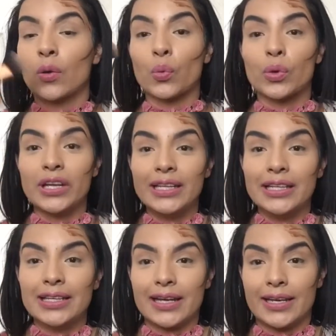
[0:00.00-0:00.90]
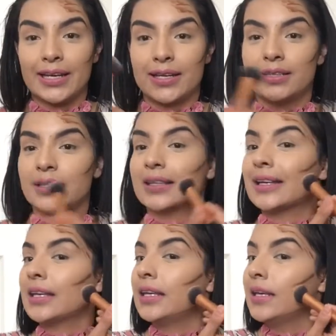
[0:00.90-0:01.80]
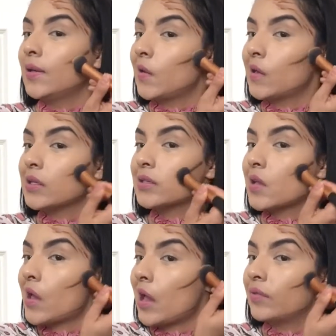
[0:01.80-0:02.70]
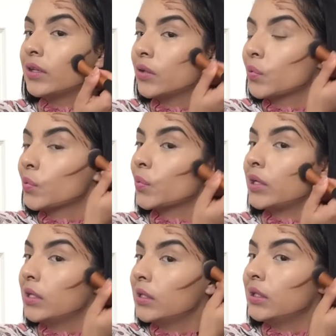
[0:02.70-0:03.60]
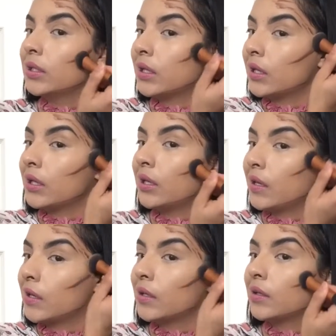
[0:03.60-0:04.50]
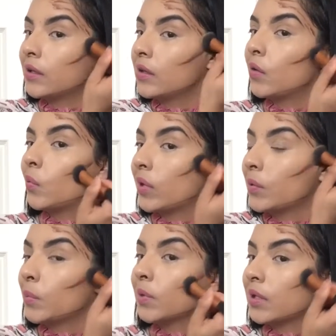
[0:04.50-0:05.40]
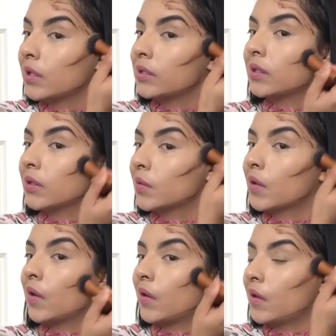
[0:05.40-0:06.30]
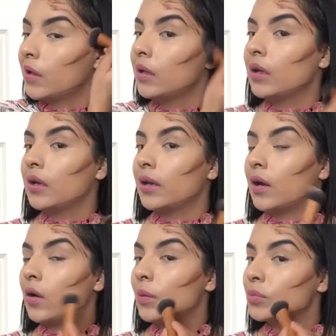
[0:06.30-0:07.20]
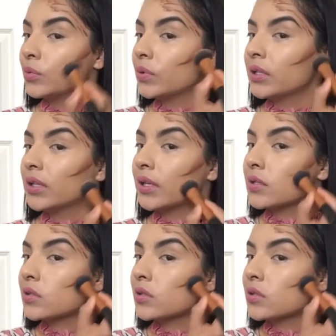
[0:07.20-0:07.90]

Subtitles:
really light-handed. The key is having a really light hand when blending, okay? Now I'm doing like